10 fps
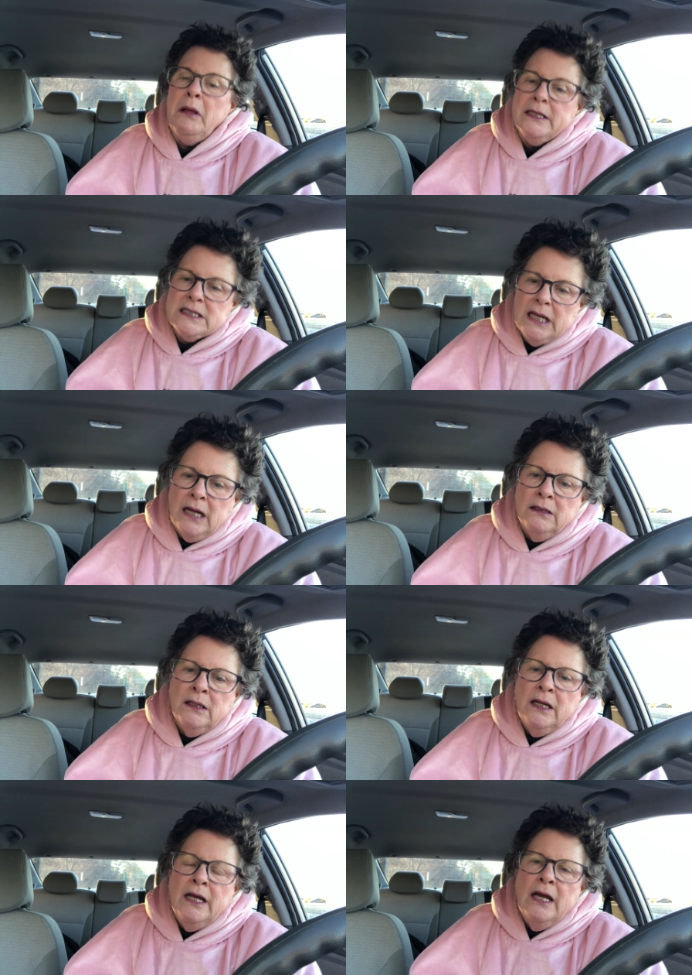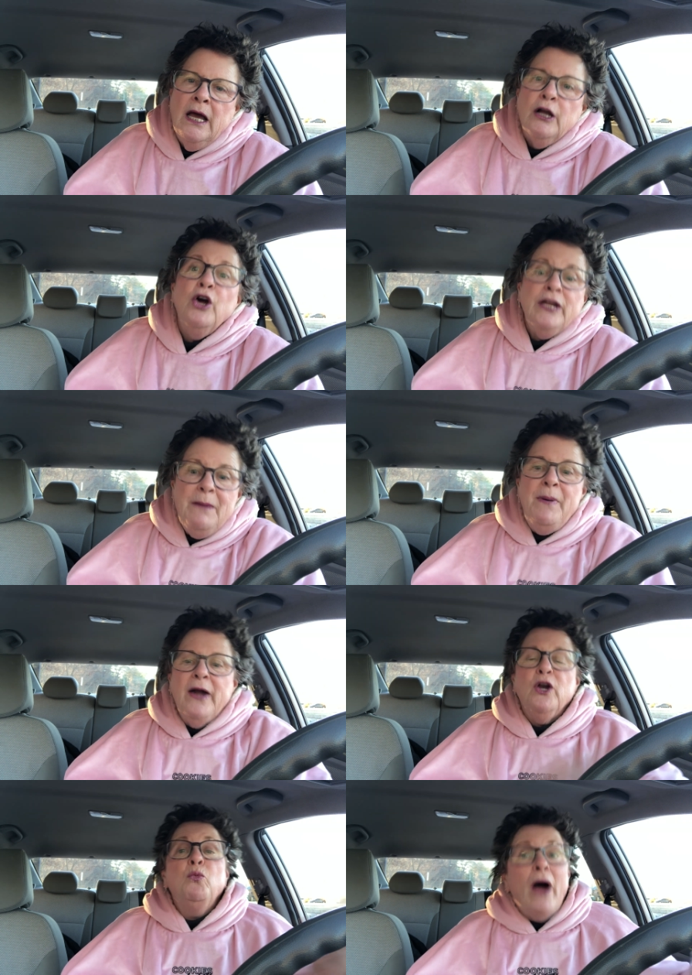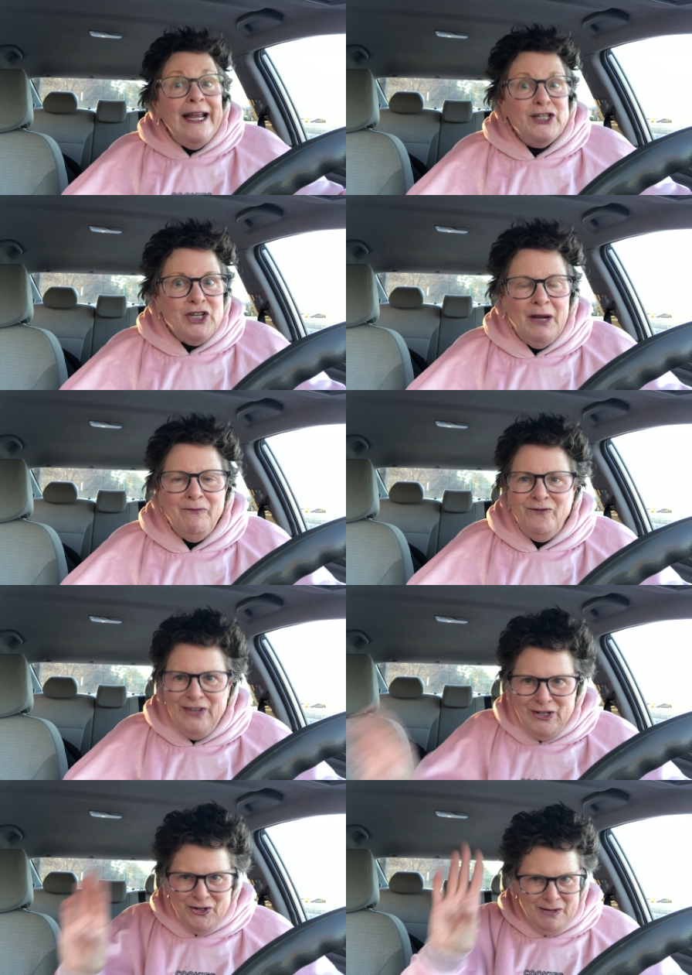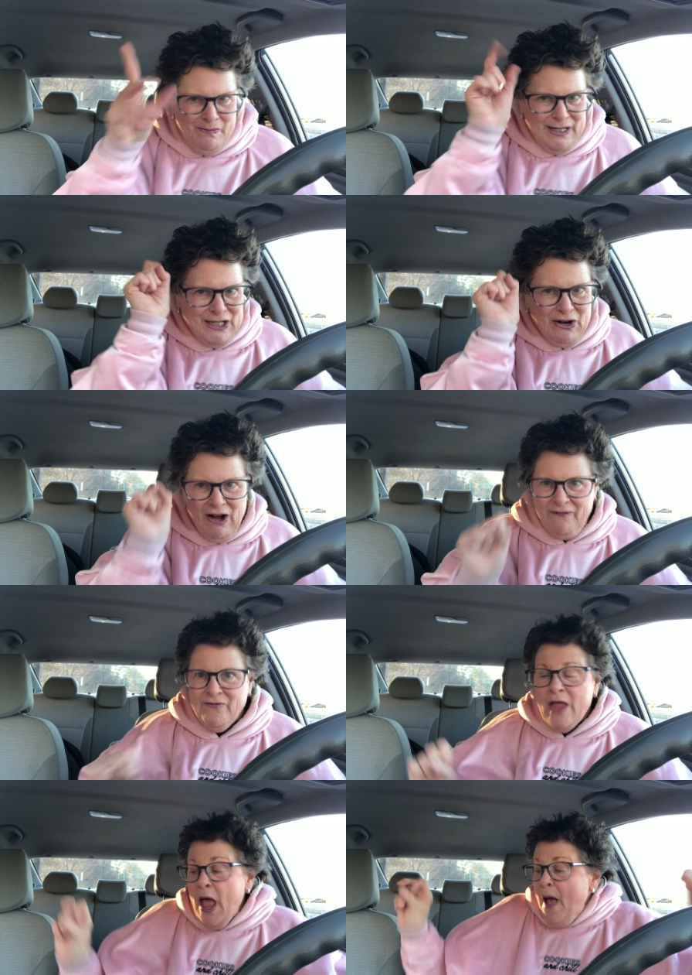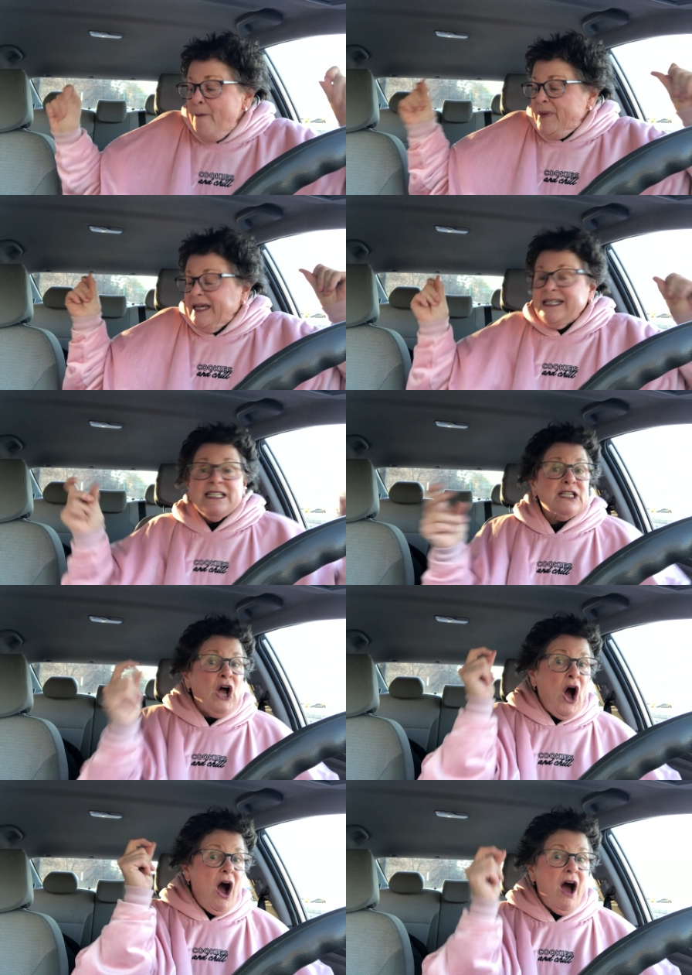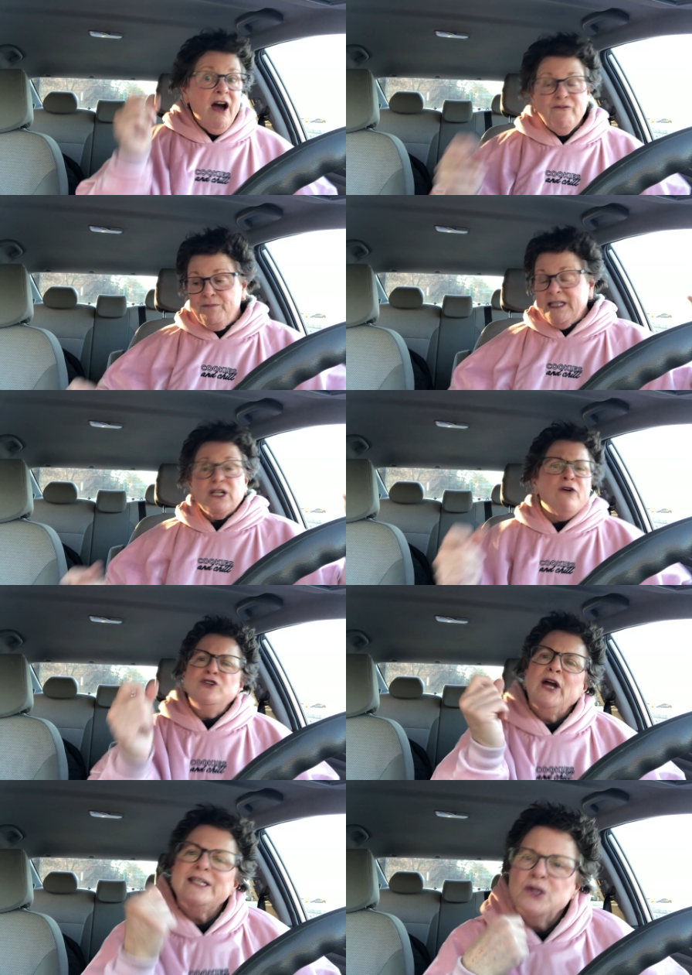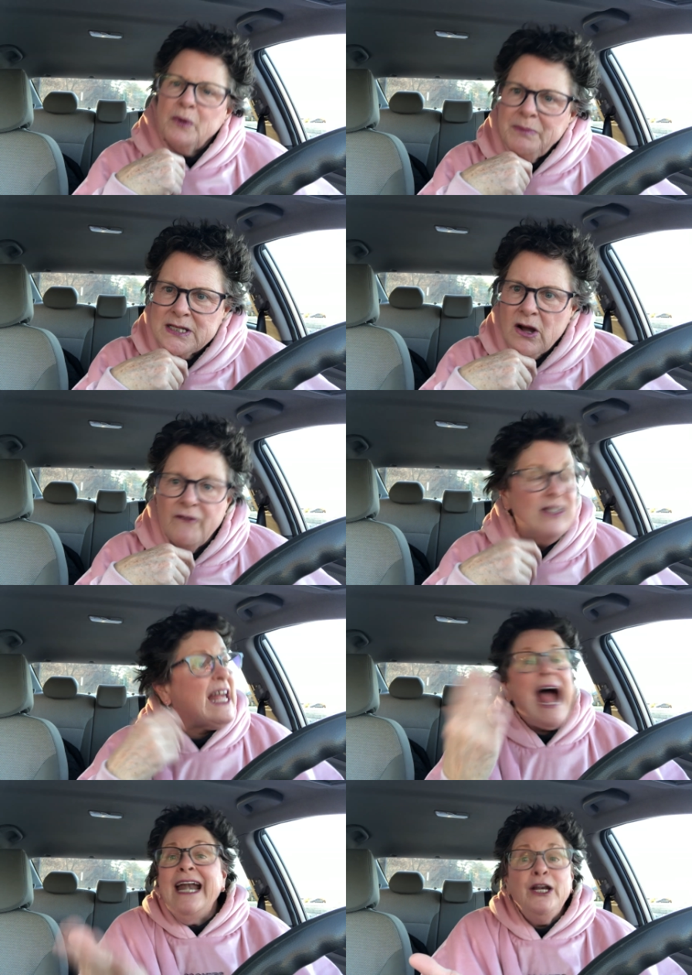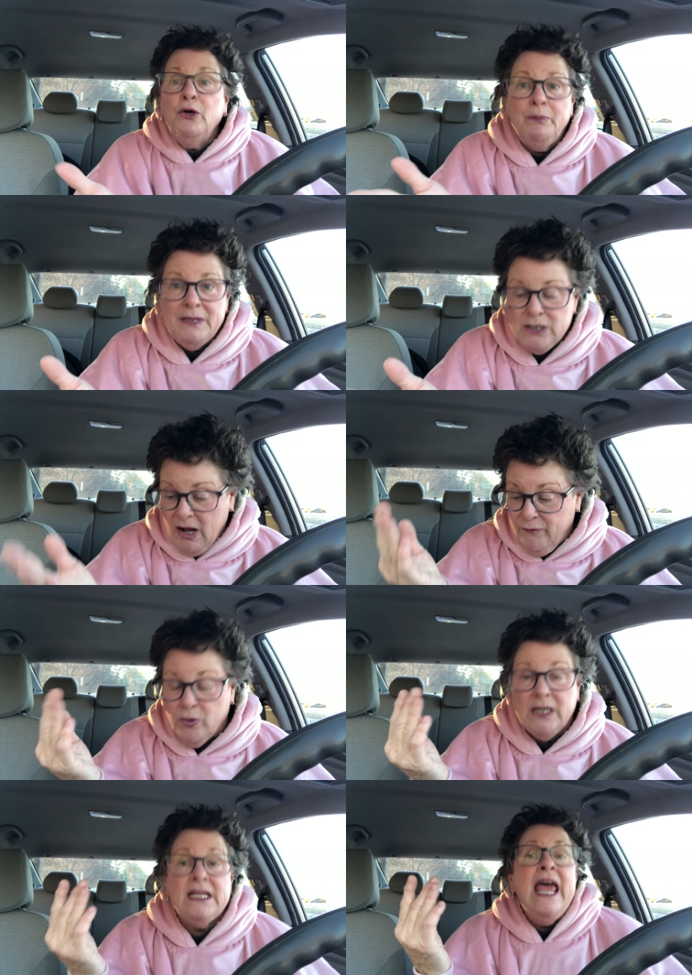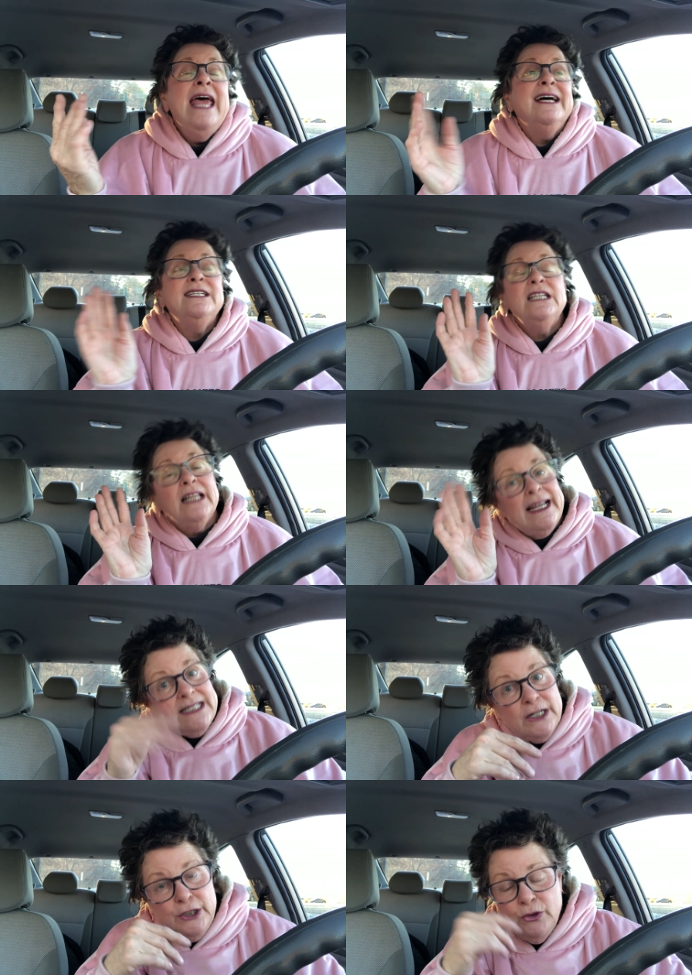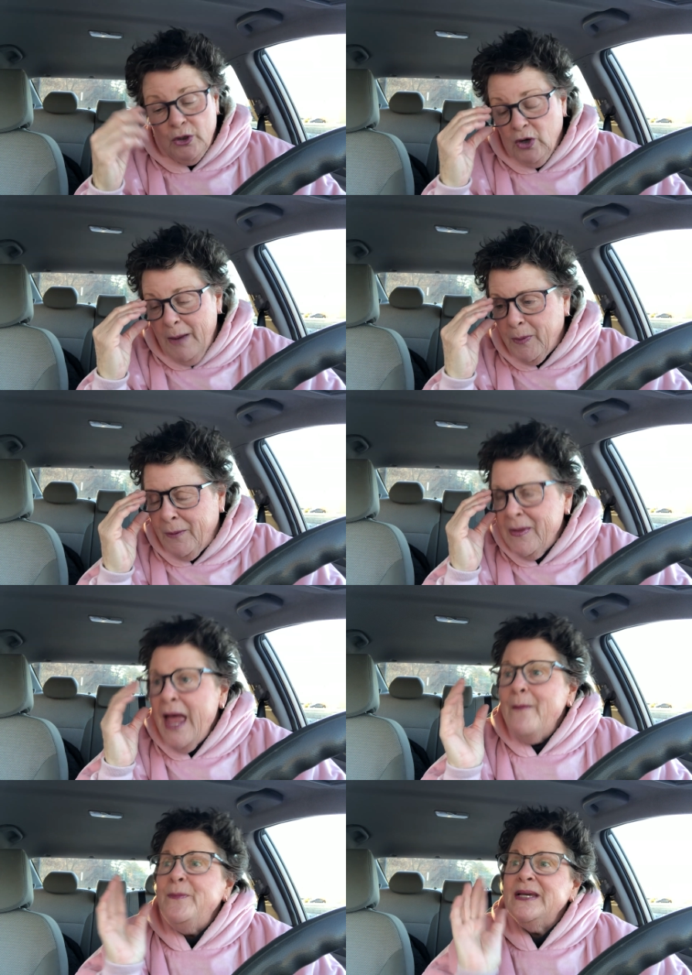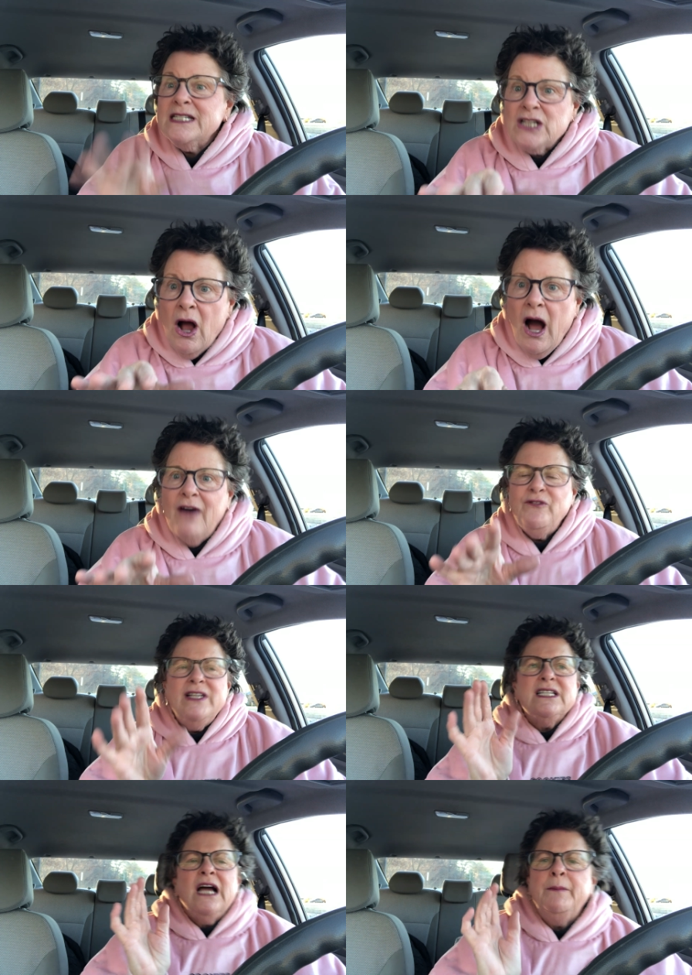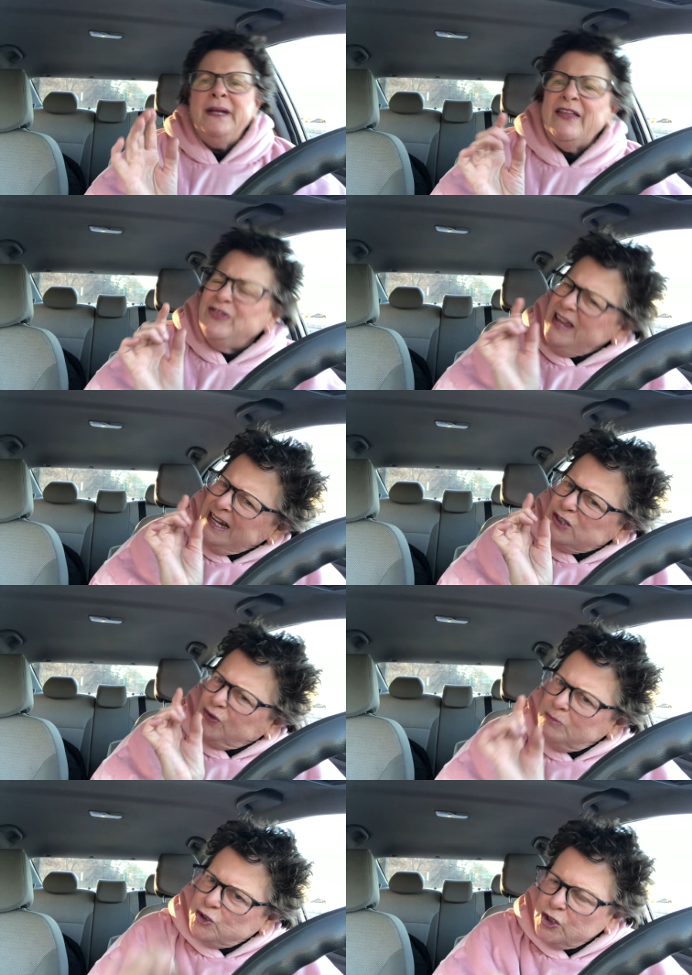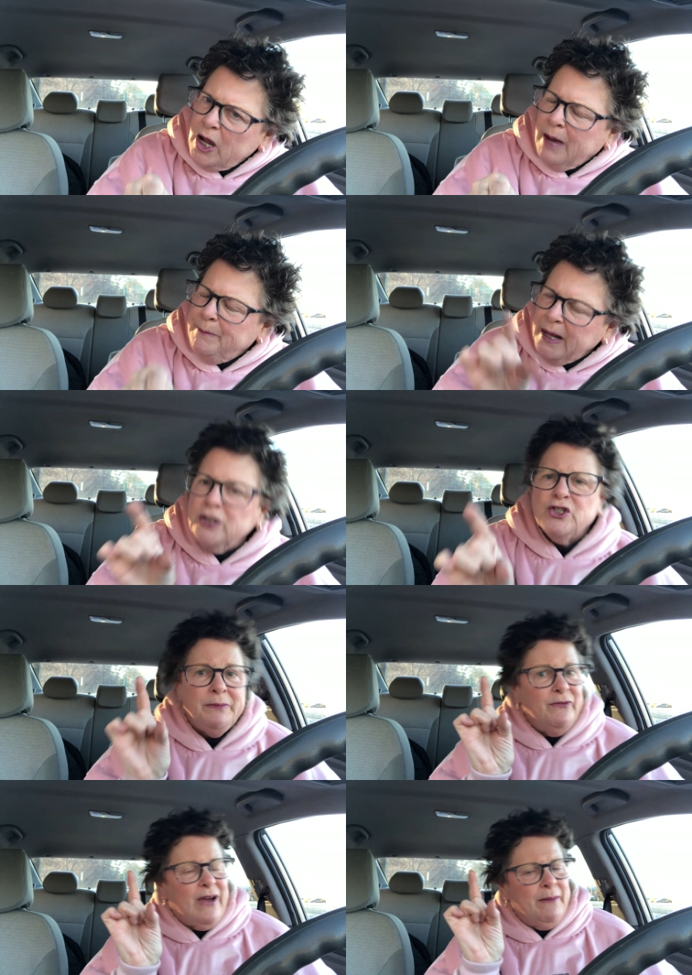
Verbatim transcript: It's the cookie butter white chip featuring Biscoff. Biscoff, Biscoff. Do you guys know what Biscoff is? I didn't know what Biscoff was until I started doing Crumbl. Biscoff is a company. I think it's from Belgium.